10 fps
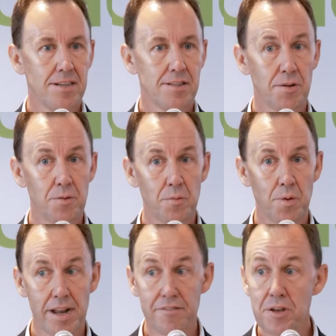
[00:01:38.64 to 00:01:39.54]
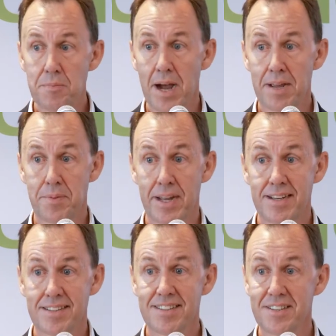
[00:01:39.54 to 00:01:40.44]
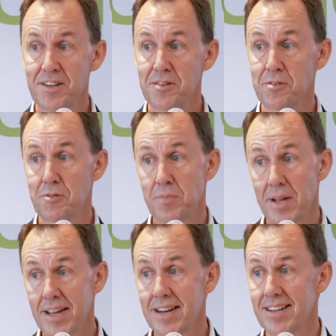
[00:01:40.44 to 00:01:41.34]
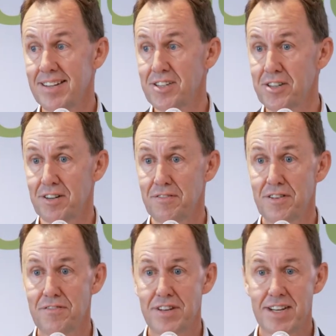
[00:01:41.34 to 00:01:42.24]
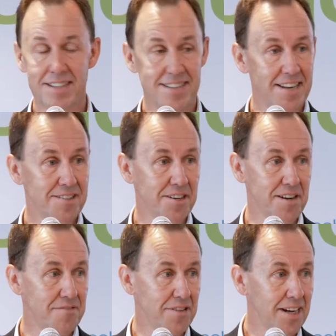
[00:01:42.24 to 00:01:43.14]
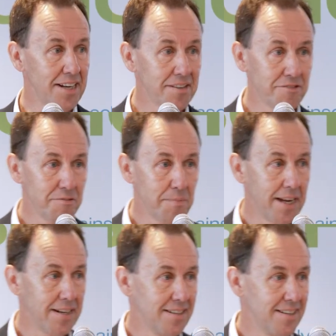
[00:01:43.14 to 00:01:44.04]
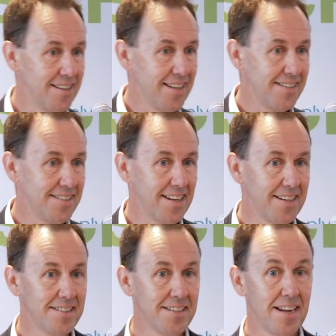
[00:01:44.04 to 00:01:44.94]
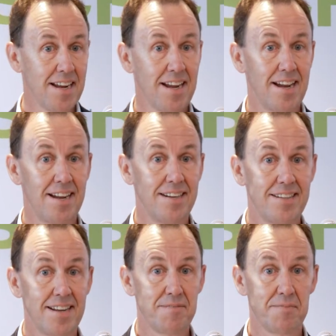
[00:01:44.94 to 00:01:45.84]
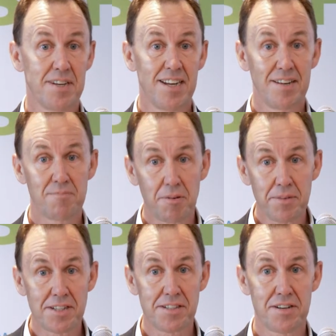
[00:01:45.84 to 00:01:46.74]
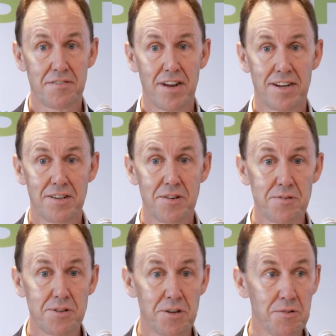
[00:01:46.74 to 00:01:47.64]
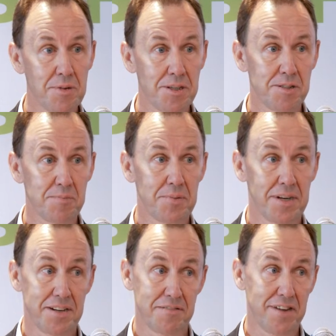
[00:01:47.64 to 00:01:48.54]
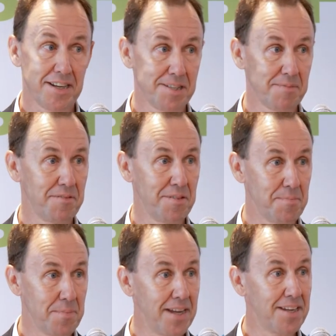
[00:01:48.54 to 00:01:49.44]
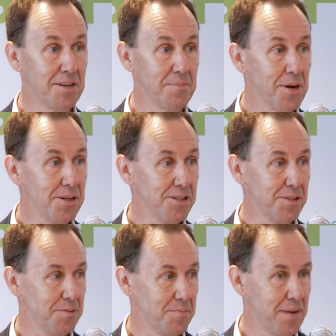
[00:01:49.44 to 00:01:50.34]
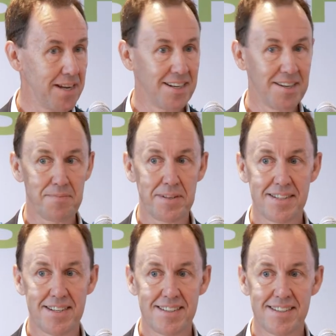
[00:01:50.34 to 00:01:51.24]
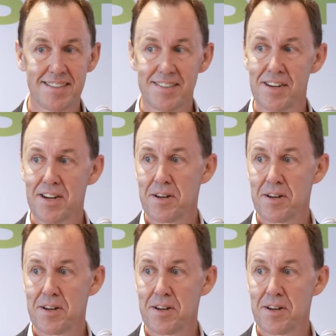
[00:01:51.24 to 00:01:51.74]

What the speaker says: So whenever you buy paint, you pay an additional 15 cents on every liter of paint these days. And it probably doesn't affect you too much, but it affects some of the big commercial painting businesses.